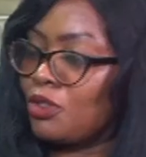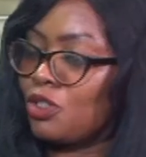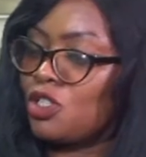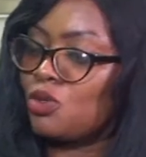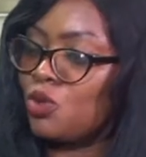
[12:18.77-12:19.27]

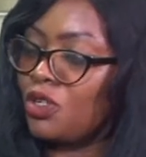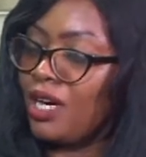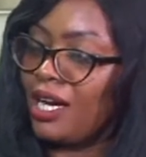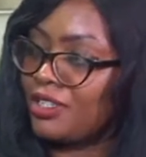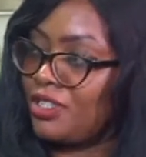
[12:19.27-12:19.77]
just want
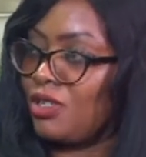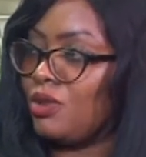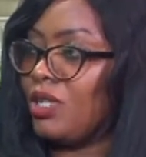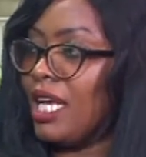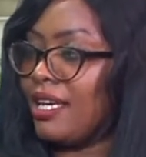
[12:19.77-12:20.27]
to ask
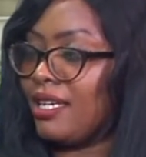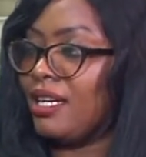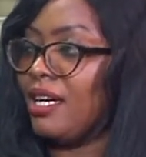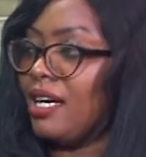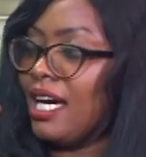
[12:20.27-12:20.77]
you,
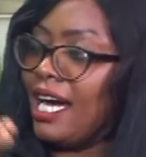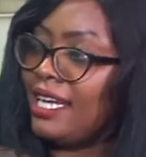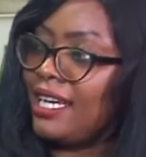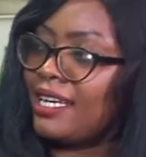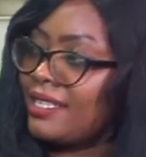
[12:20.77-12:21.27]

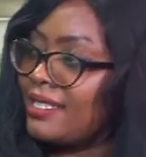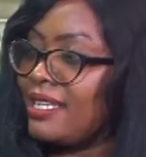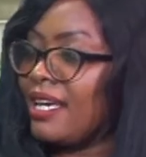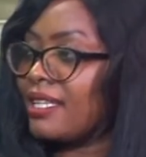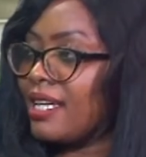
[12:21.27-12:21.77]
INEC is
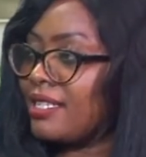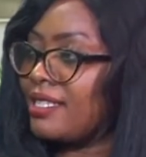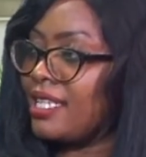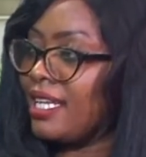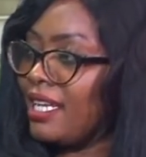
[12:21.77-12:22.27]
saying
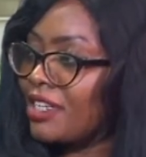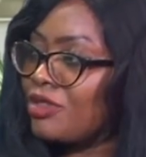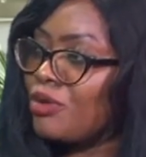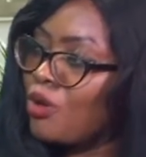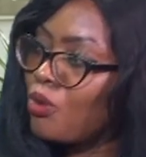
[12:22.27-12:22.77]
that the
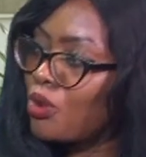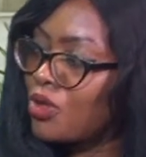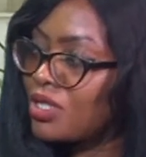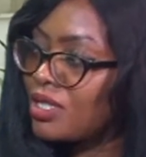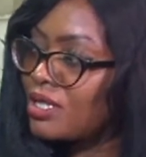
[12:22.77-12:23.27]
electoral
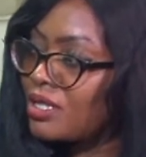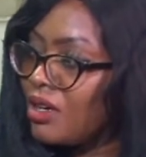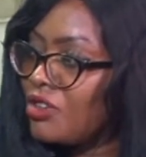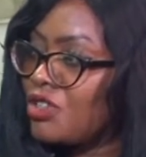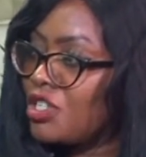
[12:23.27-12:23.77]
wars in this
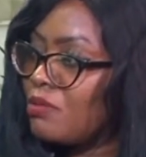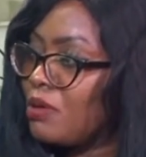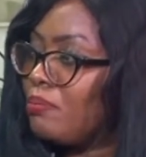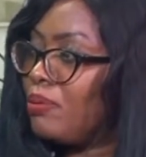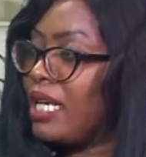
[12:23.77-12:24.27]
country should
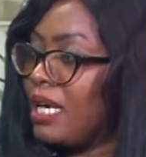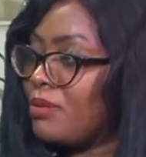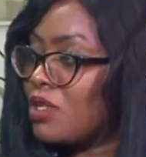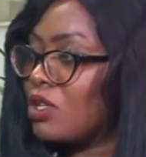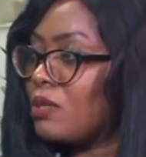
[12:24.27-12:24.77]
be
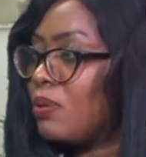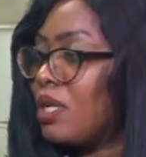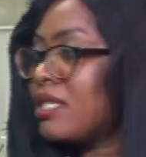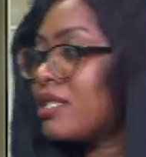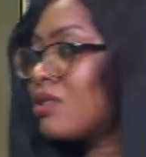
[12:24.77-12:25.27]
blamed on the
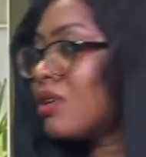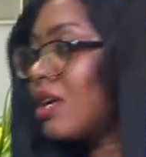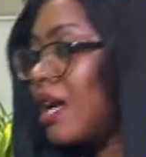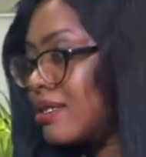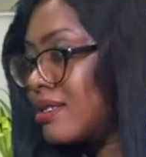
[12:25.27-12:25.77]
political
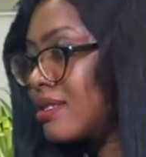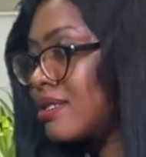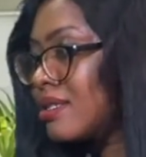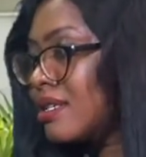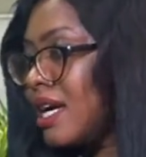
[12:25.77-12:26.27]

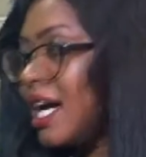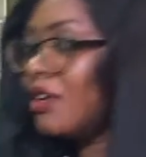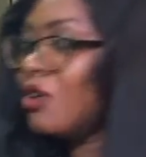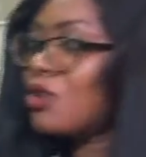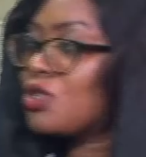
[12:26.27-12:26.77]
class
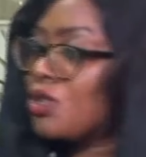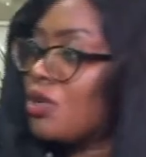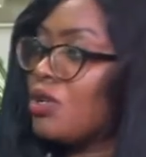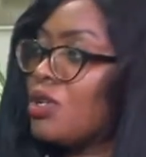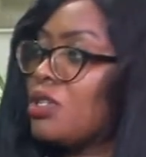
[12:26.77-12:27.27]
and
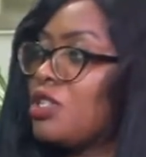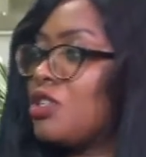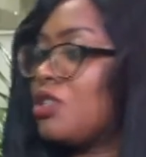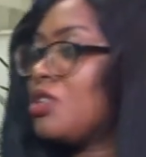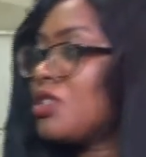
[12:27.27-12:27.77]
also the
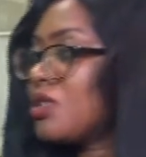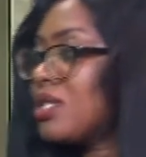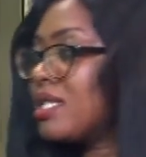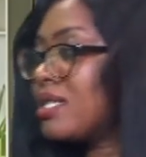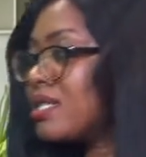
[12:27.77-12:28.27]
judicial
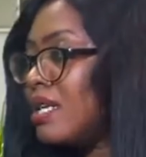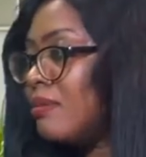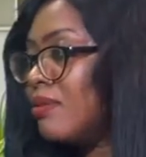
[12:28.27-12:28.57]
system.